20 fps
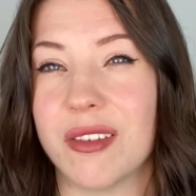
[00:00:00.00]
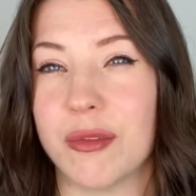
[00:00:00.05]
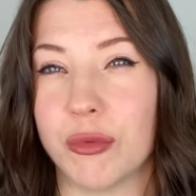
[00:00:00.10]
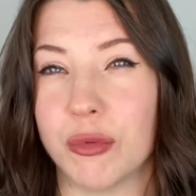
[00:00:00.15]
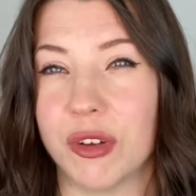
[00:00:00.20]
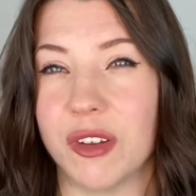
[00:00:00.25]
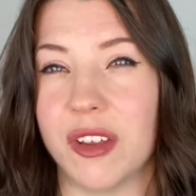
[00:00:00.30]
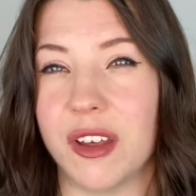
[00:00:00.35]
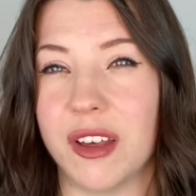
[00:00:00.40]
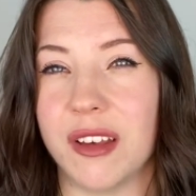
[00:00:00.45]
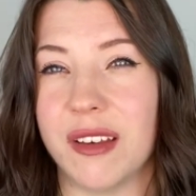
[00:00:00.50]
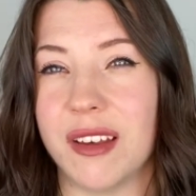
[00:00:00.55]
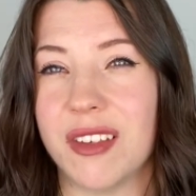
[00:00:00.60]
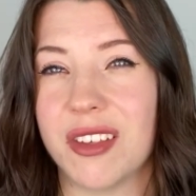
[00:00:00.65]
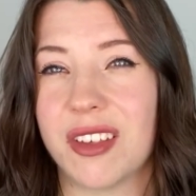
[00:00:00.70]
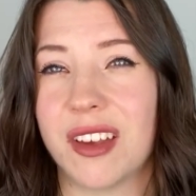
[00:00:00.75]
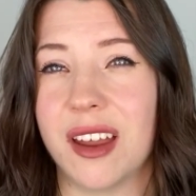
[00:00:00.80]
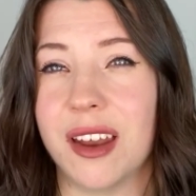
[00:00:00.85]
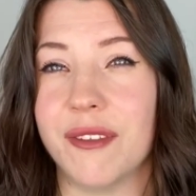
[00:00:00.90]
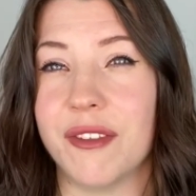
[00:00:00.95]
really it's
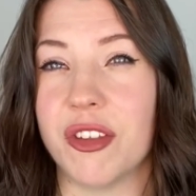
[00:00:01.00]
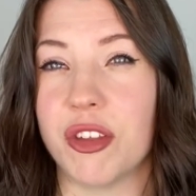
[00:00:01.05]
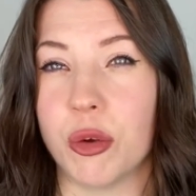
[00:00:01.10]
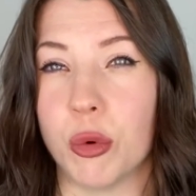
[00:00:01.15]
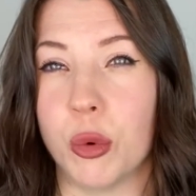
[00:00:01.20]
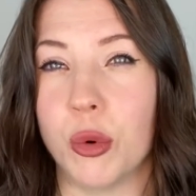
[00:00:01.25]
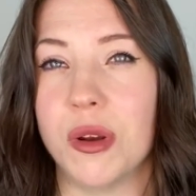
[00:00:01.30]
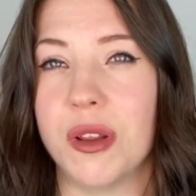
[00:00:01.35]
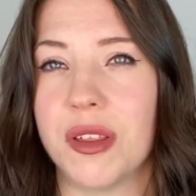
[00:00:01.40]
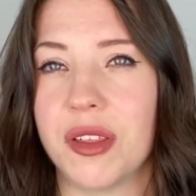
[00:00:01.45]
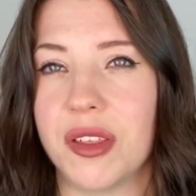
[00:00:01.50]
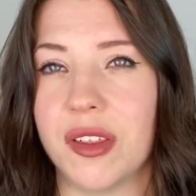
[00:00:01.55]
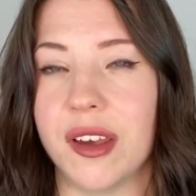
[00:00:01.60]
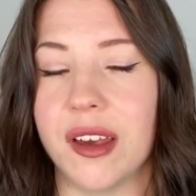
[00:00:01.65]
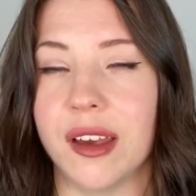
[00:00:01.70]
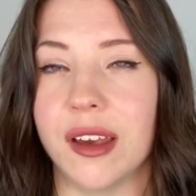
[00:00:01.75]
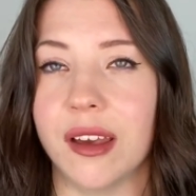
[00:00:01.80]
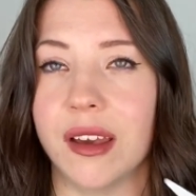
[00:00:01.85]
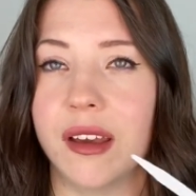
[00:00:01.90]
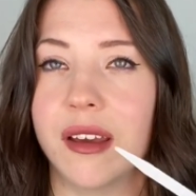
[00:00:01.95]
kind of its own
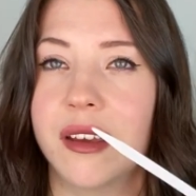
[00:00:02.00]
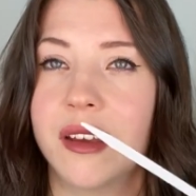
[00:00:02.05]
thing